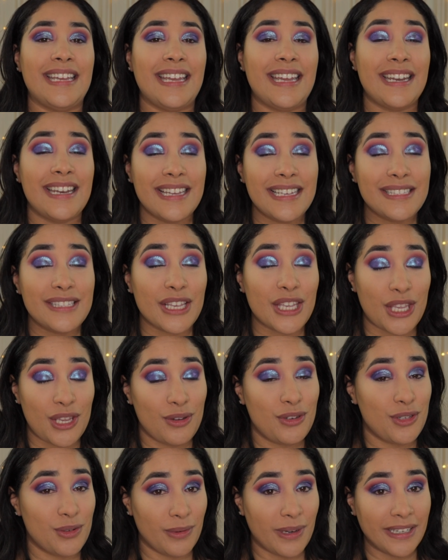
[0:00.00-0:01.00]
it is a
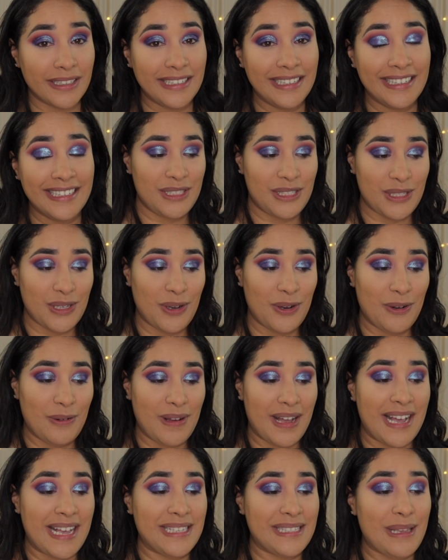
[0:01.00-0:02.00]
huge one. So
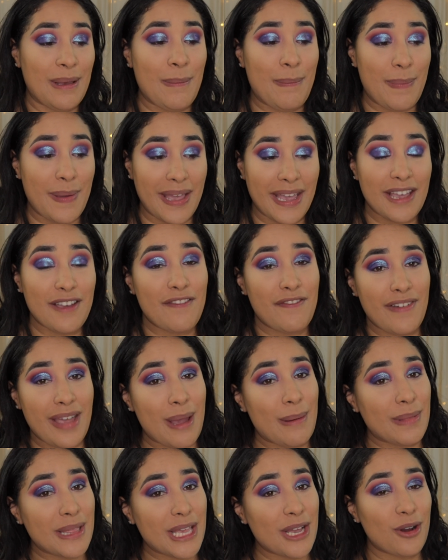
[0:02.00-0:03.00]
as a big
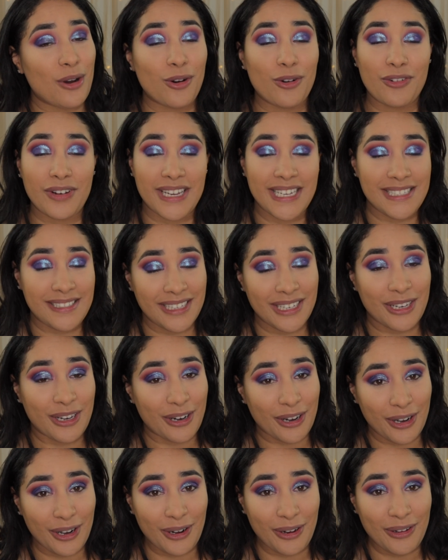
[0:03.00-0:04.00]
family oriented
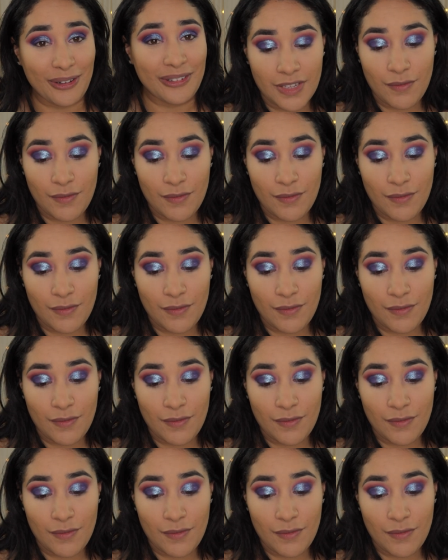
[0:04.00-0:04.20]
girl,